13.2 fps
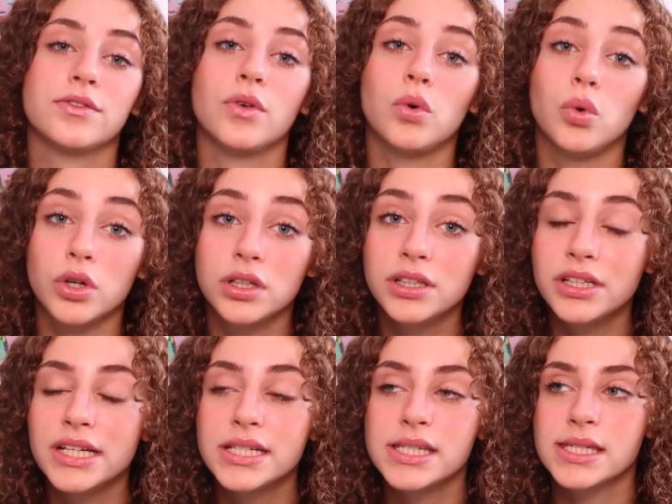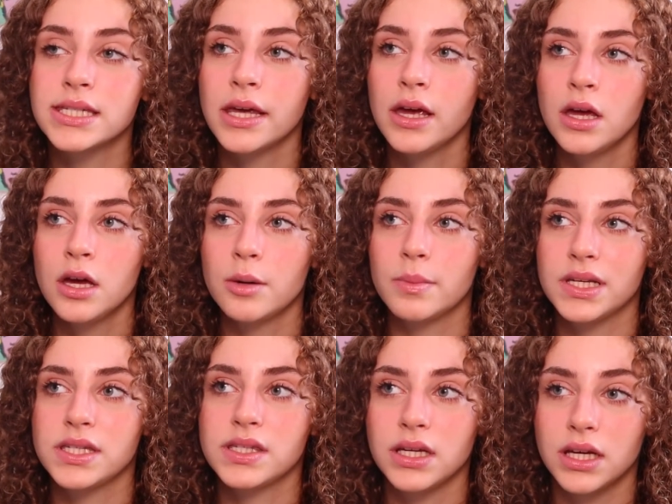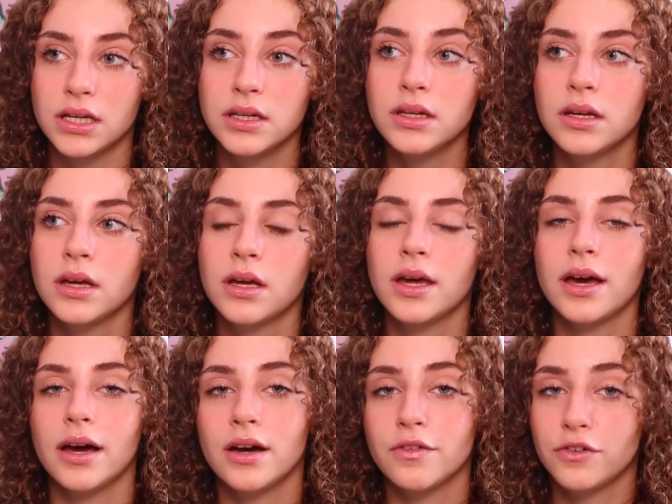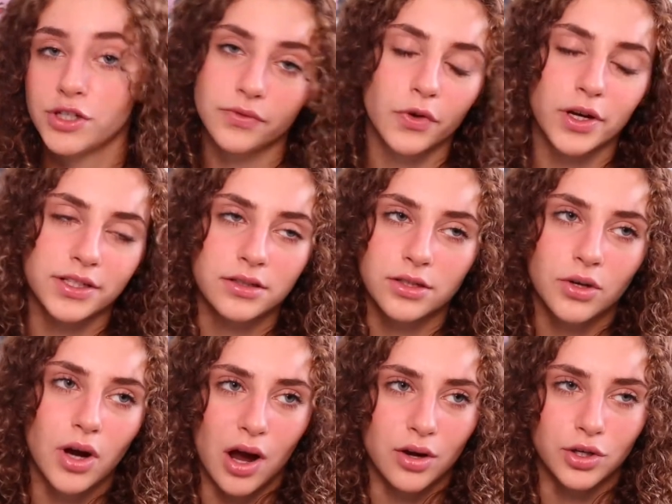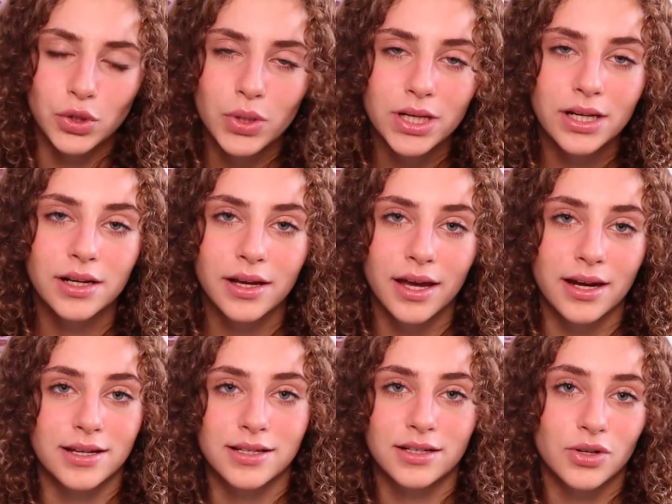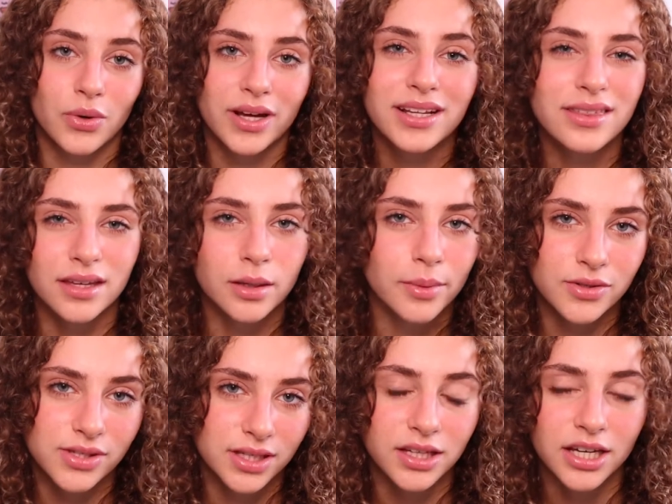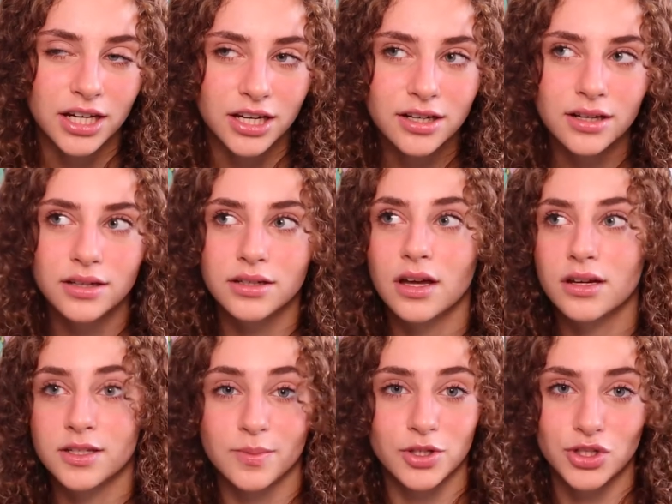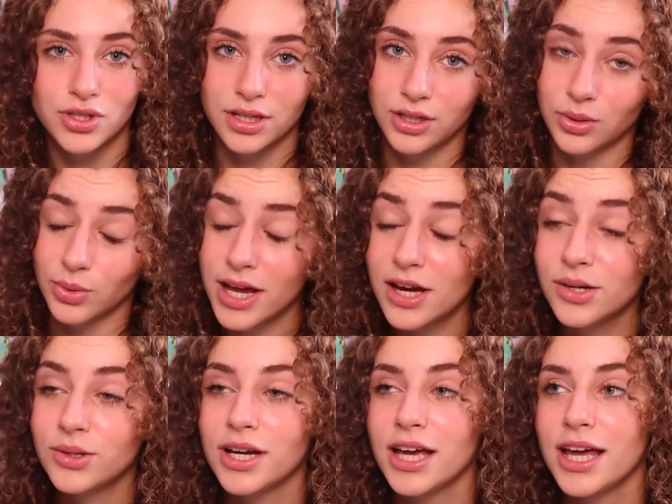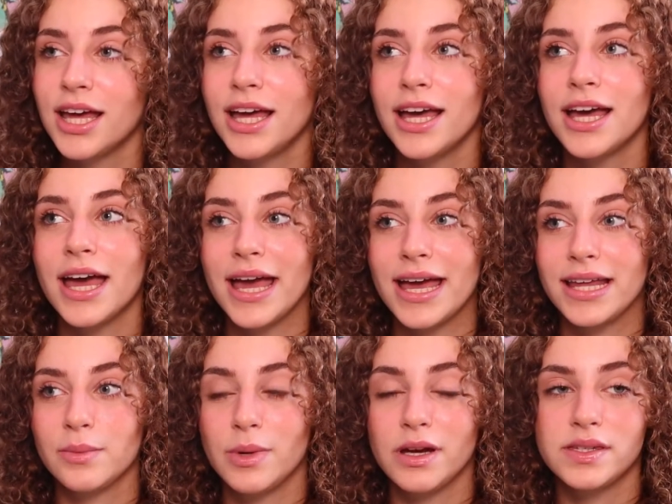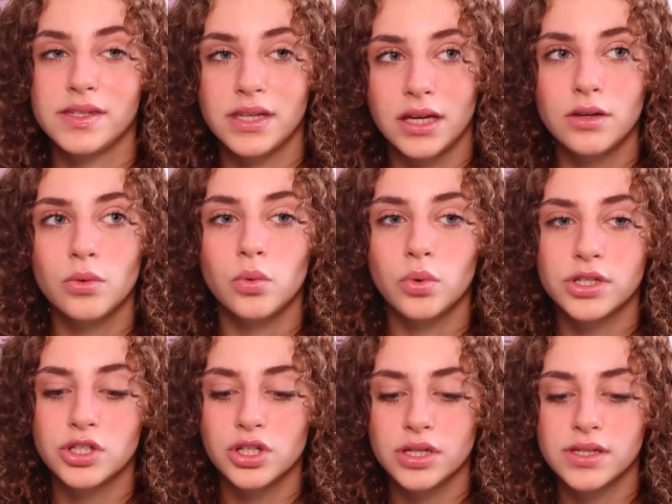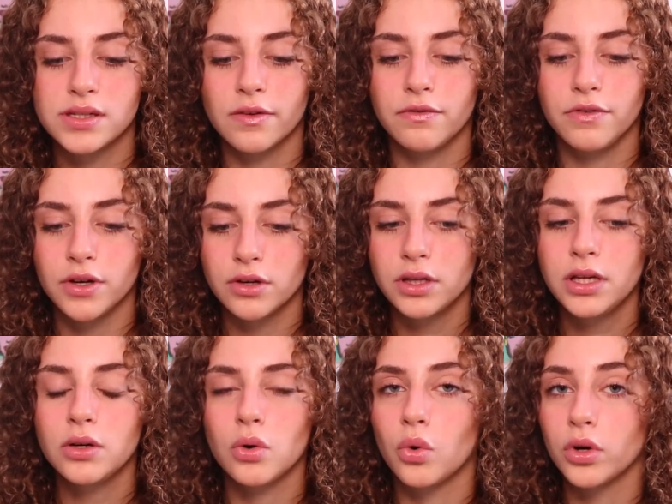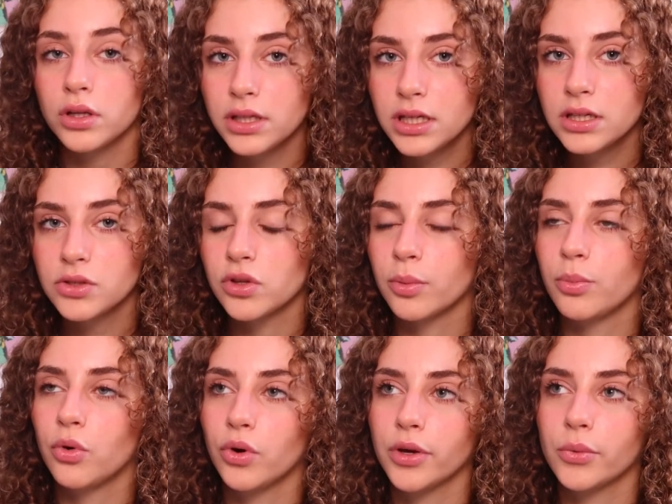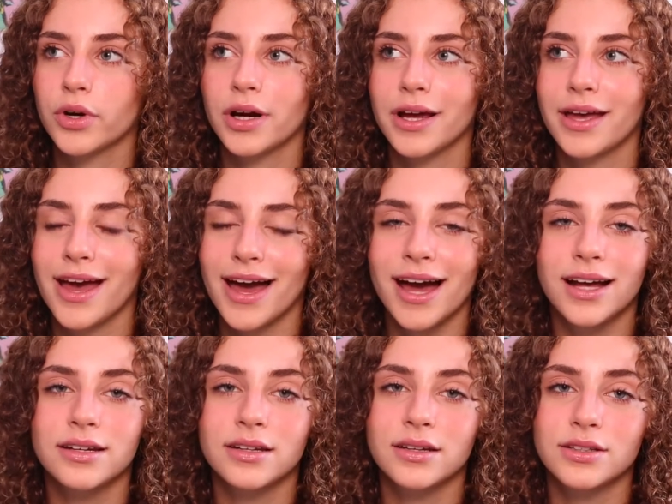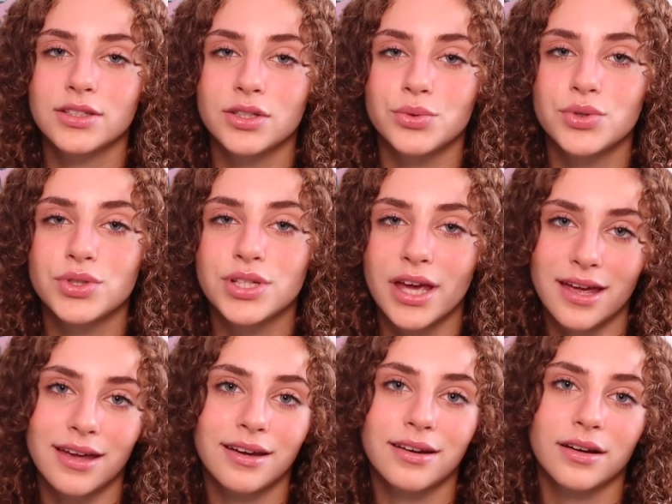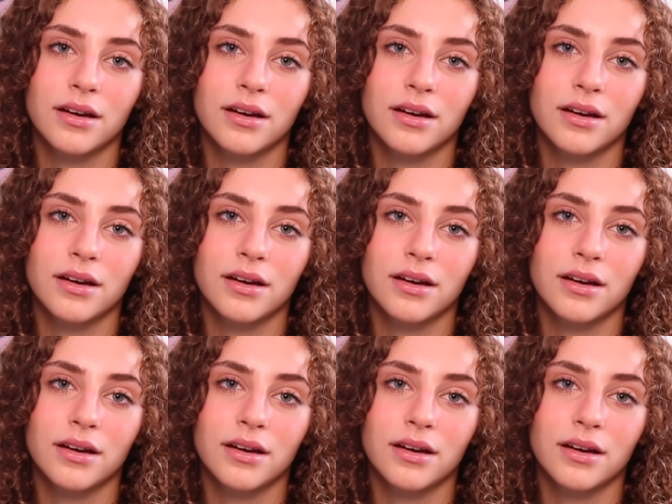of oiliness. My skin, first of all, I didn't know how to treat it, and I didn't know anything about skincare, not as much as I know now. And my skin was just severely oily to the point where I had to take